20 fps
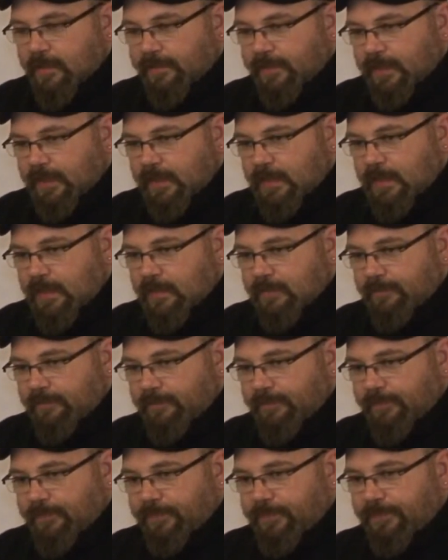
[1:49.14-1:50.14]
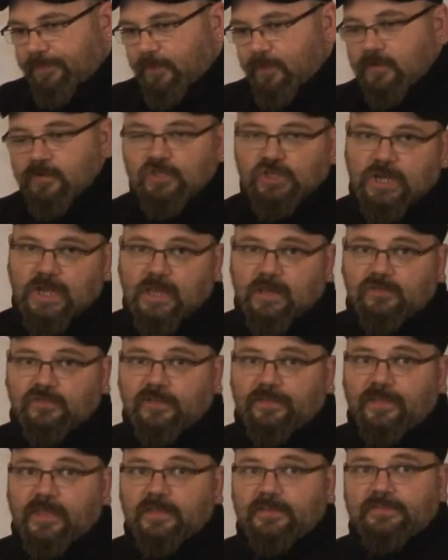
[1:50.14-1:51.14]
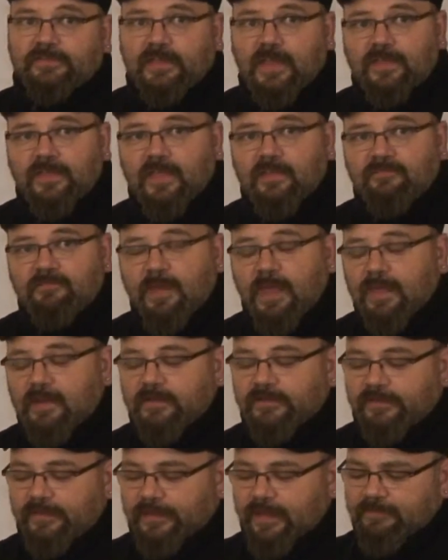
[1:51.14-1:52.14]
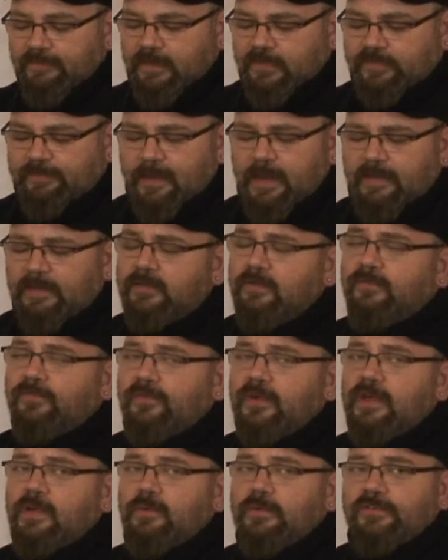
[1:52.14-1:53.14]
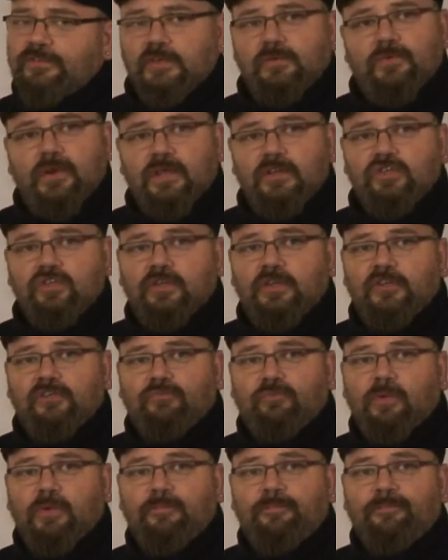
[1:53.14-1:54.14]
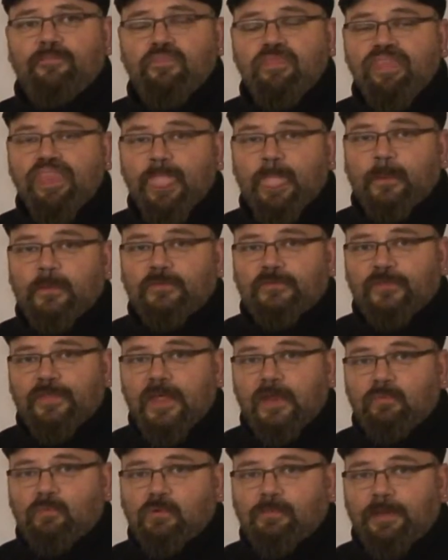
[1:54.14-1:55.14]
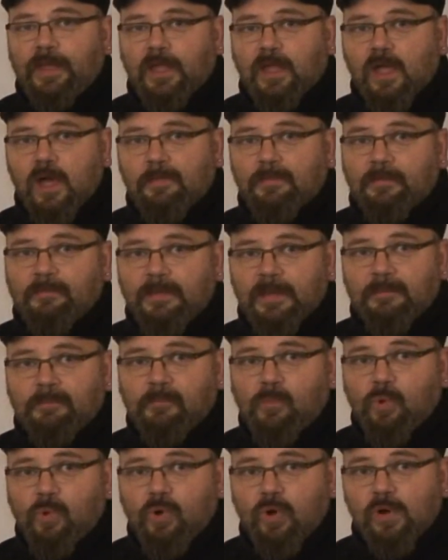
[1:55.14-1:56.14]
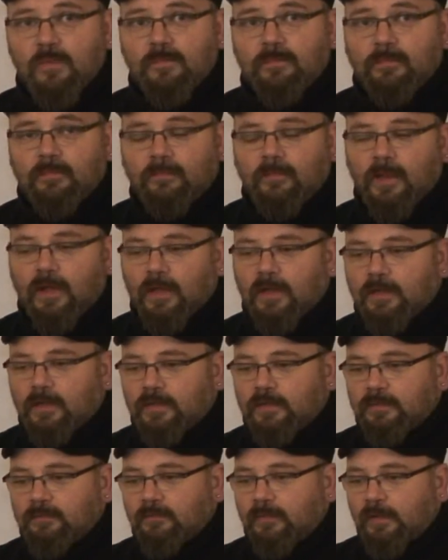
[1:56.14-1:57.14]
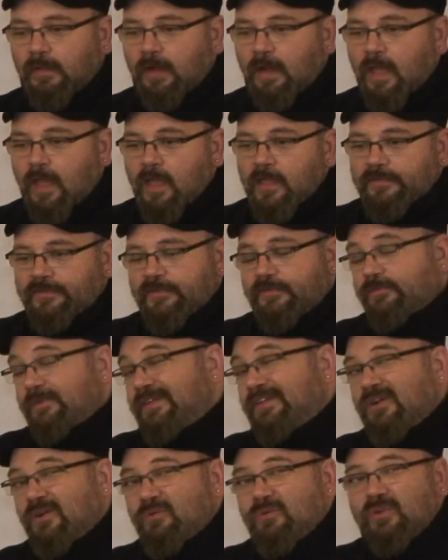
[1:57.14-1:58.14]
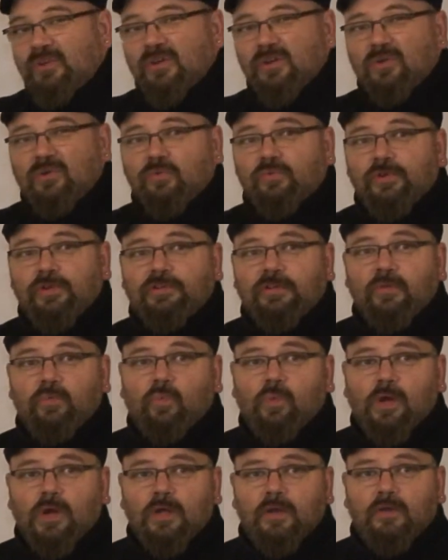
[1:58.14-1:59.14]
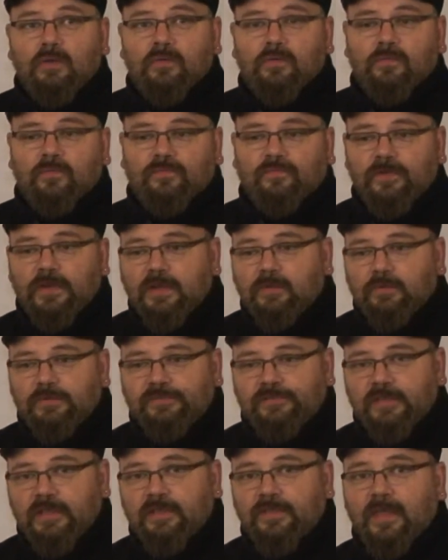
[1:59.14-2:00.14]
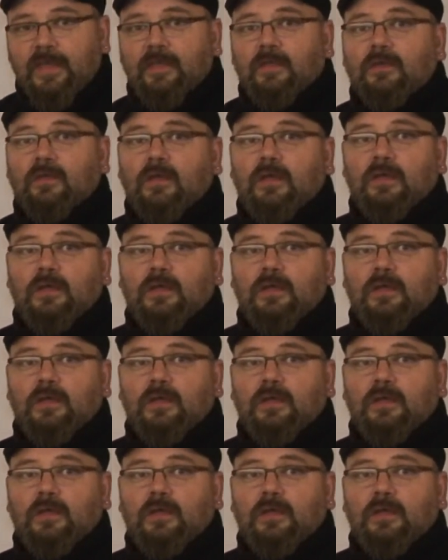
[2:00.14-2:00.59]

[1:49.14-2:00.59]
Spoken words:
The third change that they say they've made is that they've expanded the frequency range on this one so that it will pick up a bit more. Since we don't know really what frequency that